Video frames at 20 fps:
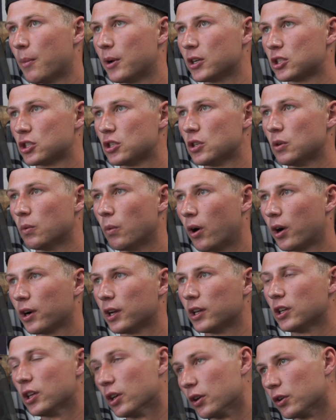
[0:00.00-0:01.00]
much do you
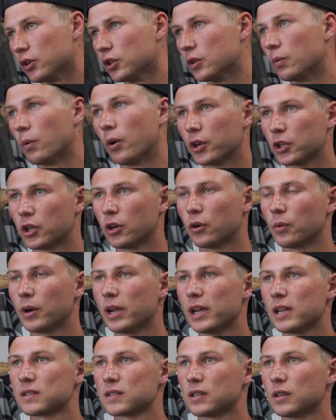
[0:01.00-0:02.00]
want it. Do you want to go
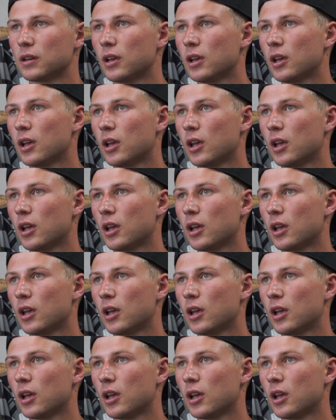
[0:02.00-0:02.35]
race and,